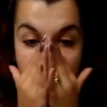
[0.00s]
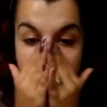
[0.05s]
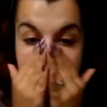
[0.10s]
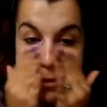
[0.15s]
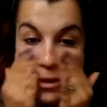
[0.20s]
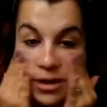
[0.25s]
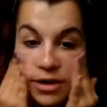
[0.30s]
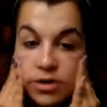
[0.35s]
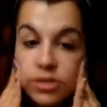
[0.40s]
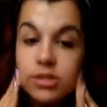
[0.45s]

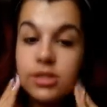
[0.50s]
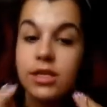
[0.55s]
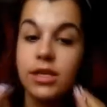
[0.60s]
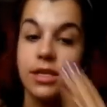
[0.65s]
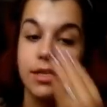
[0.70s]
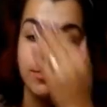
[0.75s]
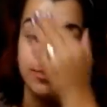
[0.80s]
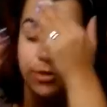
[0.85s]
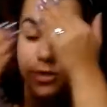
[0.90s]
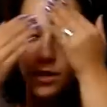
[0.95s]
because
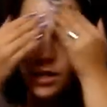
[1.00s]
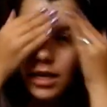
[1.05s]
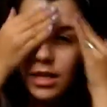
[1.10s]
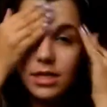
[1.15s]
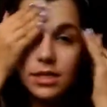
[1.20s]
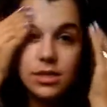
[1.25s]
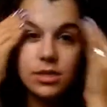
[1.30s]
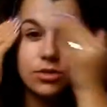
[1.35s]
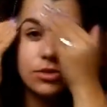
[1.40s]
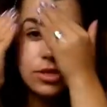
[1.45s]
it
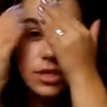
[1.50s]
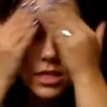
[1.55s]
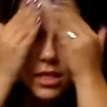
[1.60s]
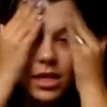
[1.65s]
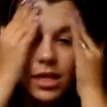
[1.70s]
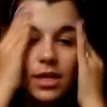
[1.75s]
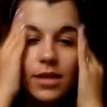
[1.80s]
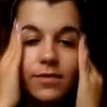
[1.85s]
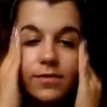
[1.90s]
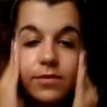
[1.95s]
protects your
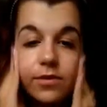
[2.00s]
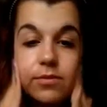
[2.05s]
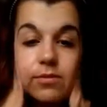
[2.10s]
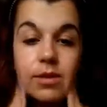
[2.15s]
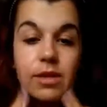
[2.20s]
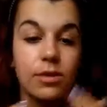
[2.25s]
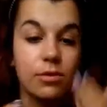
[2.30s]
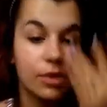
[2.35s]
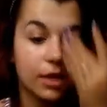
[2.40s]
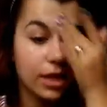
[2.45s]
skin from
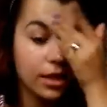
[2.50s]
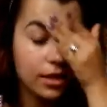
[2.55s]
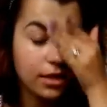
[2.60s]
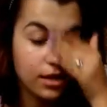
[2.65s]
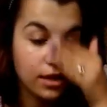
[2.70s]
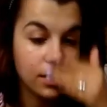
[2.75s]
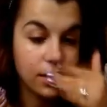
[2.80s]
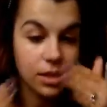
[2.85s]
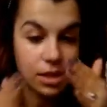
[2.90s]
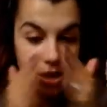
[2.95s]
the weather
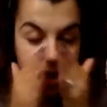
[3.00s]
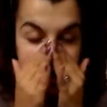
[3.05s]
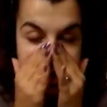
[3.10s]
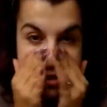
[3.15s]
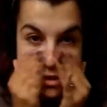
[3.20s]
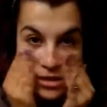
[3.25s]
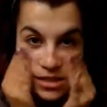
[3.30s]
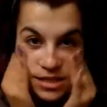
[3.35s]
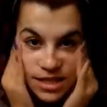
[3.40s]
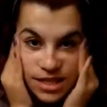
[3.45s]

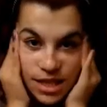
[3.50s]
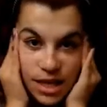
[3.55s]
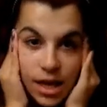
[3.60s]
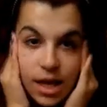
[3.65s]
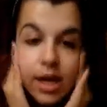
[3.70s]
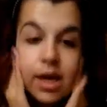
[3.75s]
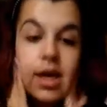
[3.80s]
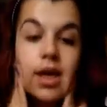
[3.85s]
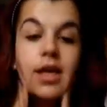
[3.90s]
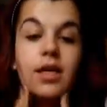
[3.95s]
conditions
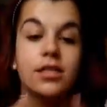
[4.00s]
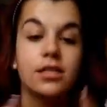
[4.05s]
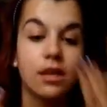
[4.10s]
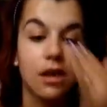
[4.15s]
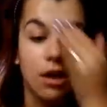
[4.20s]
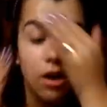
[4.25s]
and the